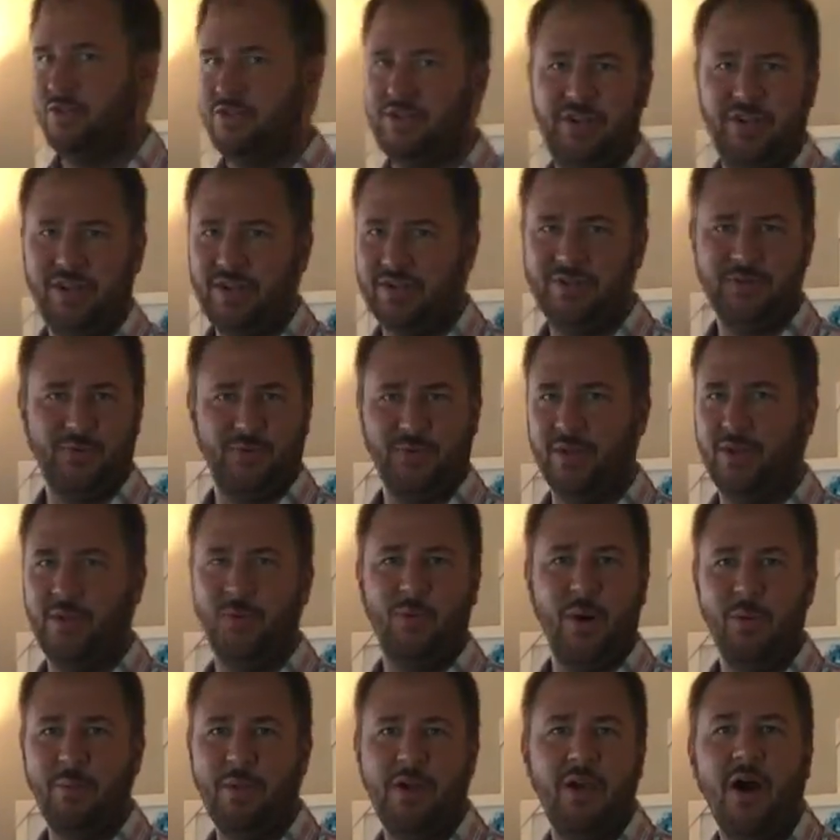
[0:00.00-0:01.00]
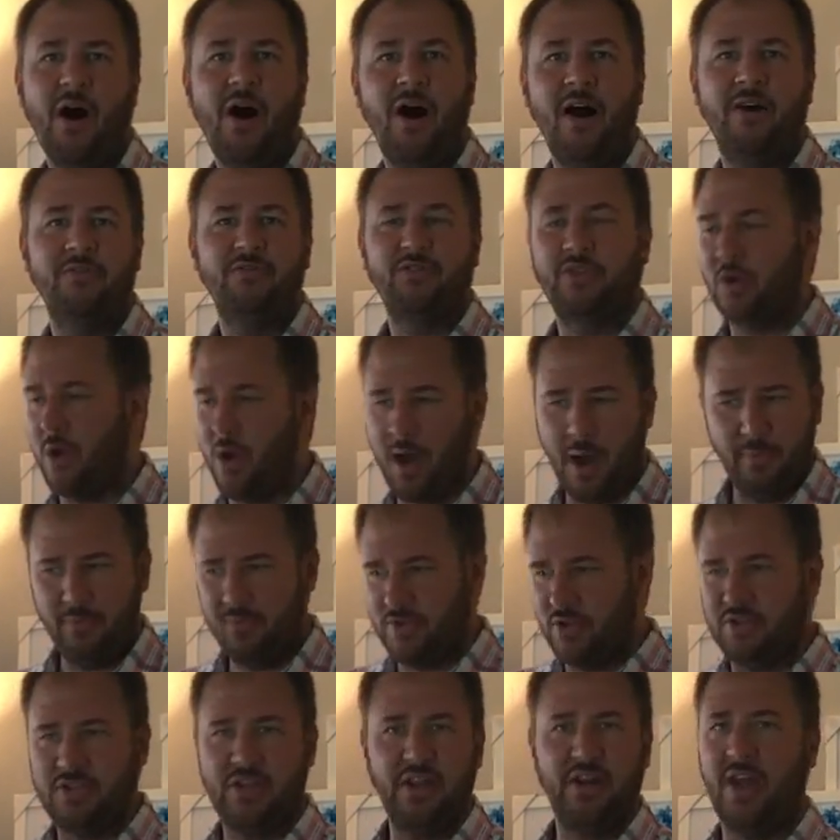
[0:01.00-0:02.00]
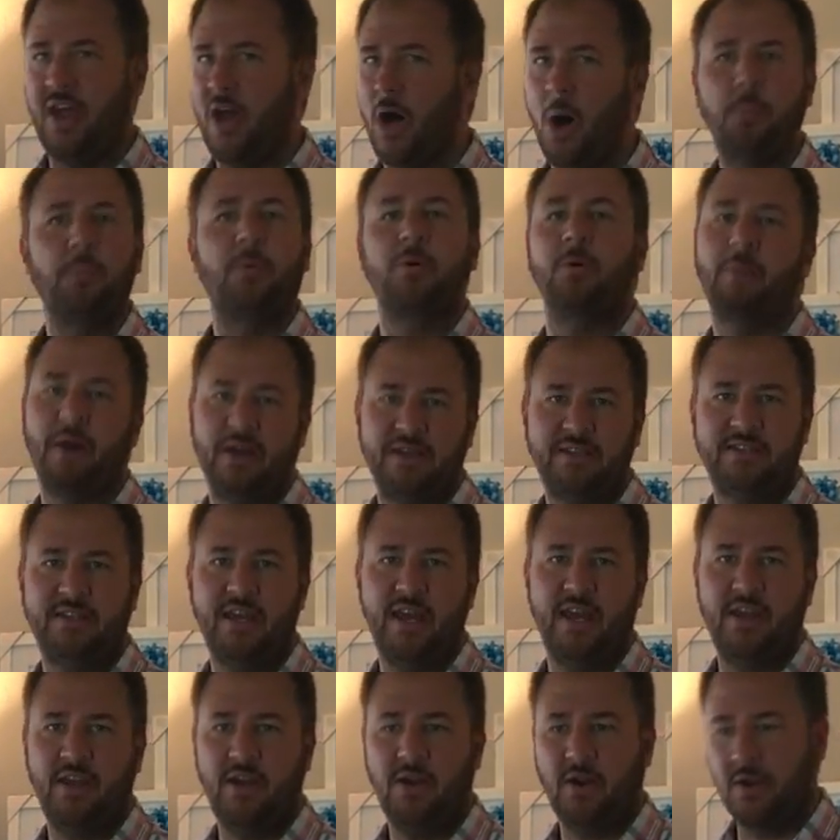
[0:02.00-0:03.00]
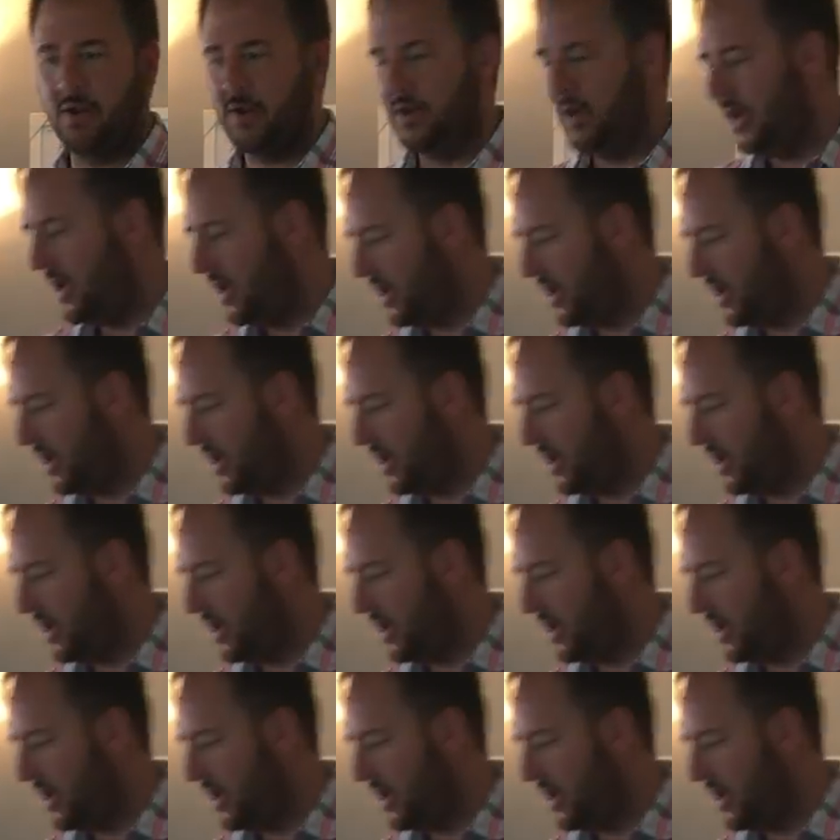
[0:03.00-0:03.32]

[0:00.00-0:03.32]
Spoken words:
she doesn't really want me off, so I'm just going to help her by staying here.